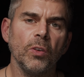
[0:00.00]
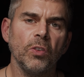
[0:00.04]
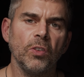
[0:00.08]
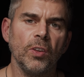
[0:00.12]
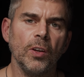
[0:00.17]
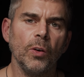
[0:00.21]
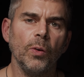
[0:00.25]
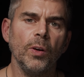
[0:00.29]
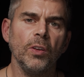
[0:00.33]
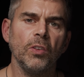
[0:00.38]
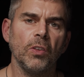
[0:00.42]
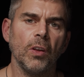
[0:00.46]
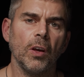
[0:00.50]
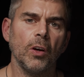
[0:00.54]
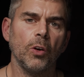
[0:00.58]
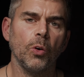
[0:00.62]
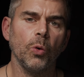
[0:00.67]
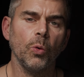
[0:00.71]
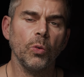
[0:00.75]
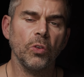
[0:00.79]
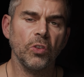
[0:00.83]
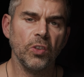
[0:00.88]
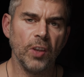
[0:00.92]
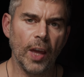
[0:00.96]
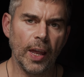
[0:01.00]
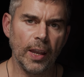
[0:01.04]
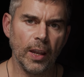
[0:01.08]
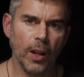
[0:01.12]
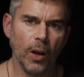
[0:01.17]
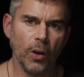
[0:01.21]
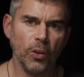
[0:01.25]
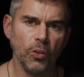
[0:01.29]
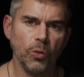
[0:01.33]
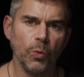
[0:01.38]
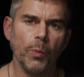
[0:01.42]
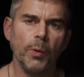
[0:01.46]
a series called Set
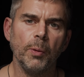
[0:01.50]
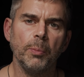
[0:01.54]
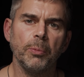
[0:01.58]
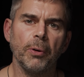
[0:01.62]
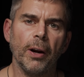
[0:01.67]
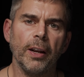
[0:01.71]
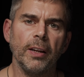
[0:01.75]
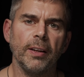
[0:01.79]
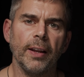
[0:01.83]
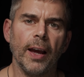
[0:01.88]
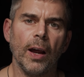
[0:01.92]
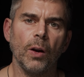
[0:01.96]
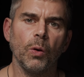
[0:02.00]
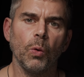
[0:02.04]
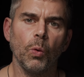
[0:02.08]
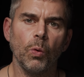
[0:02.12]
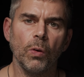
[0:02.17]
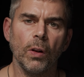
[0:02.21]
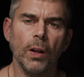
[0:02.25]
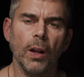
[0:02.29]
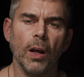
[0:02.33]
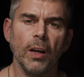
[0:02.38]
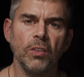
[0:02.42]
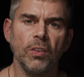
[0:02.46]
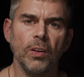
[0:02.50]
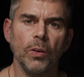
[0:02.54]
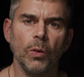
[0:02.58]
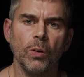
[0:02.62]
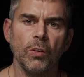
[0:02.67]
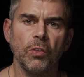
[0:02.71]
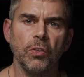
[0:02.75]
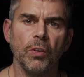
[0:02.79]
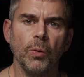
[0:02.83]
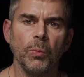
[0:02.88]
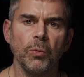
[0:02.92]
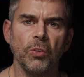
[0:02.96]
Notes where we break down all the lighting
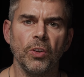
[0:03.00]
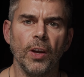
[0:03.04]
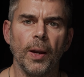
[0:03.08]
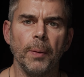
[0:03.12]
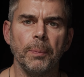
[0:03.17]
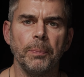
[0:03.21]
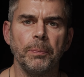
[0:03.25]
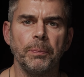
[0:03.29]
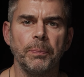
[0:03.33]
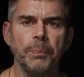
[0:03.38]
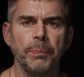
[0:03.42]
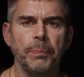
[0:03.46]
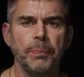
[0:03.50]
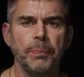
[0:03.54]
on a film set.